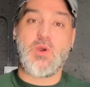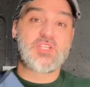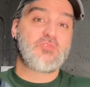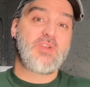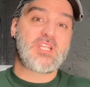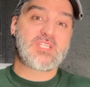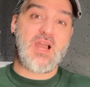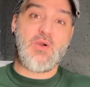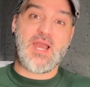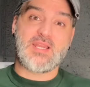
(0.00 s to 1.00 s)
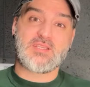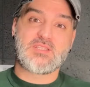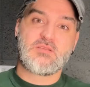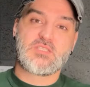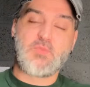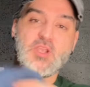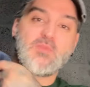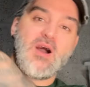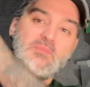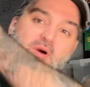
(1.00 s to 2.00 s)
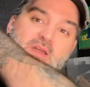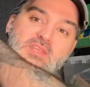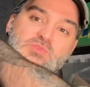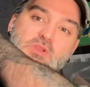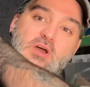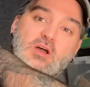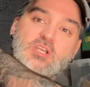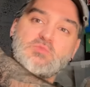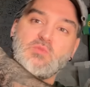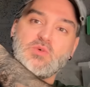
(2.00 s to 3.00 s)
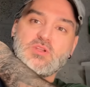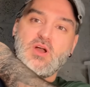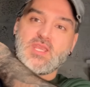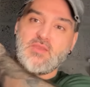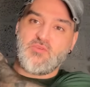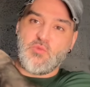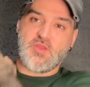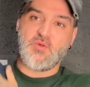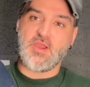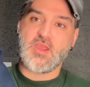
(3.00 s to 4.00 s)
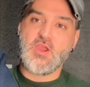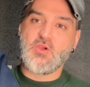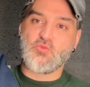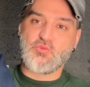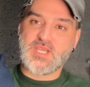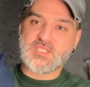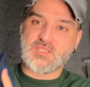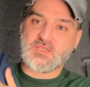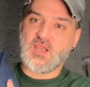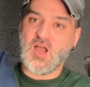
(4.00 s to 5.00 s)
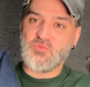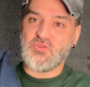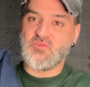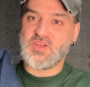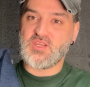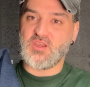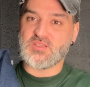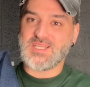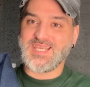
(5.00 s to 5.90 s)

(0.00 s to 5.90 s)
Well, she reached out and spoke about buying this one. Her husband would like it from one of my recent car boot videos.